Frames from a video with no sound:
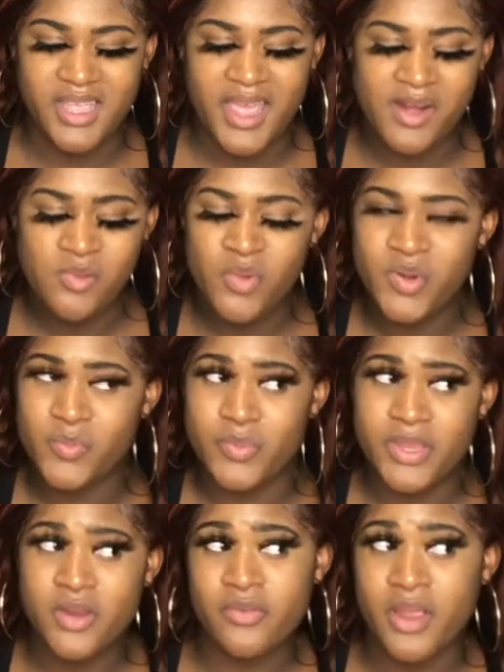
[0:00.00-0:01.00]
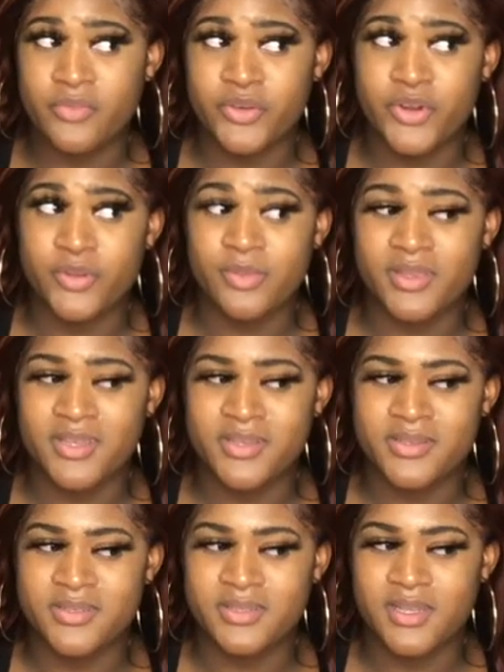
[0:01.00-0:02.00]
I don't want to be around her,
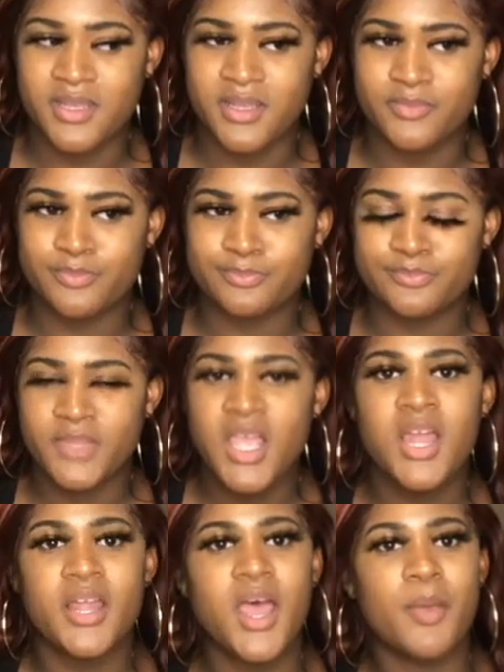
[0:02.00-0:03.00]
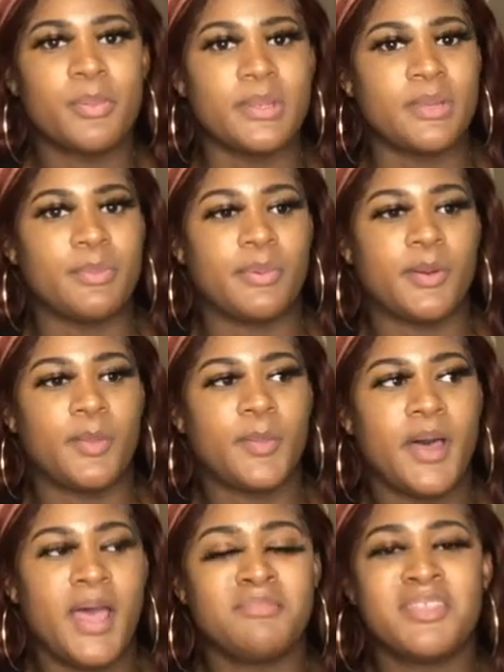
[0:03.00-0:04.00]
because like, not people,
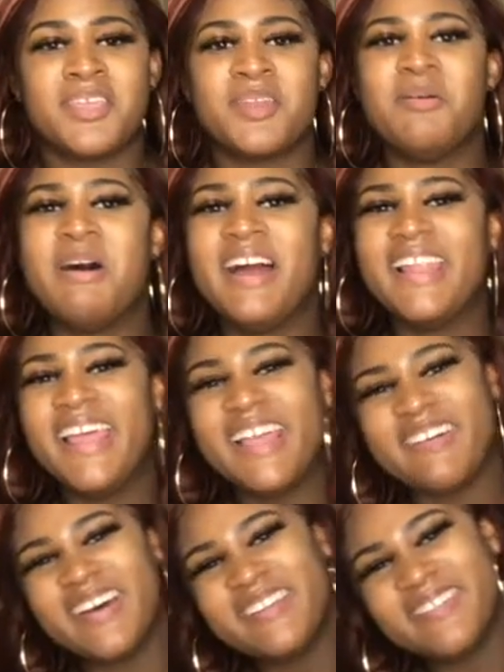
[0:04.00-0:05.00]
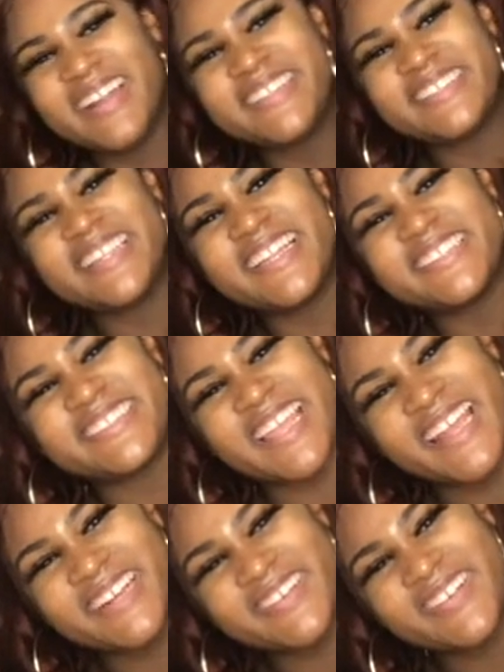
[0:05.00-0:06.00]
but I'm thinking about like one person in
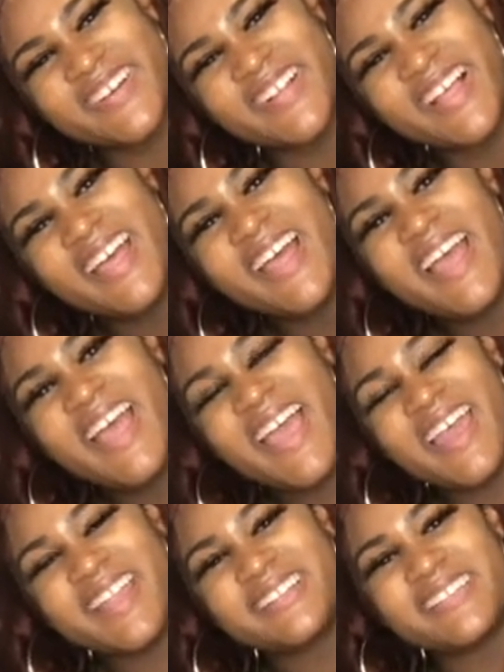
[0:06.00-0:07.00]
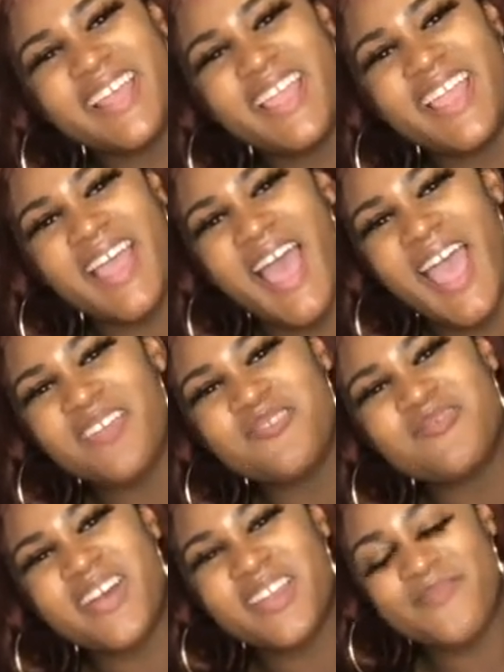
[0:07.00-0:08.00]
general, and it's like, I don't
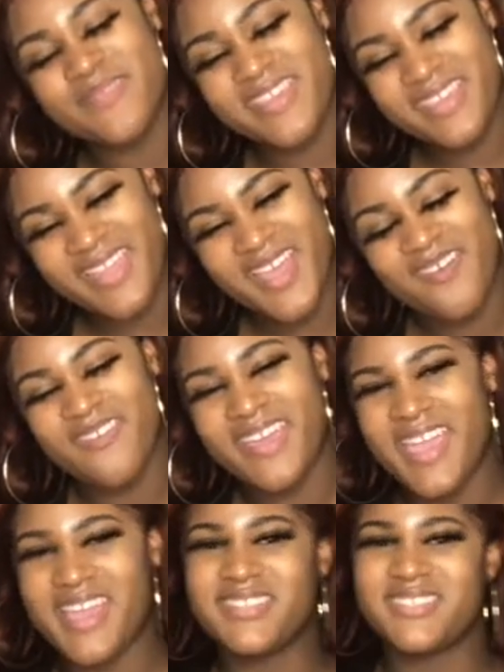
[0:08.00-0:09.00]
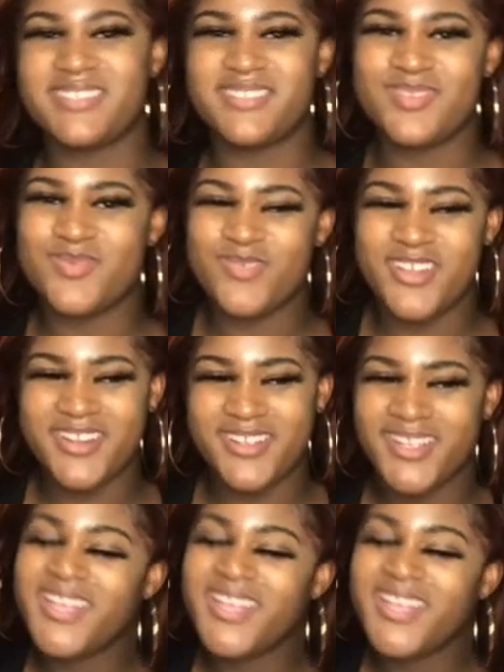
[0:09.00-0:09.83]
want to be that way. I just don't want to,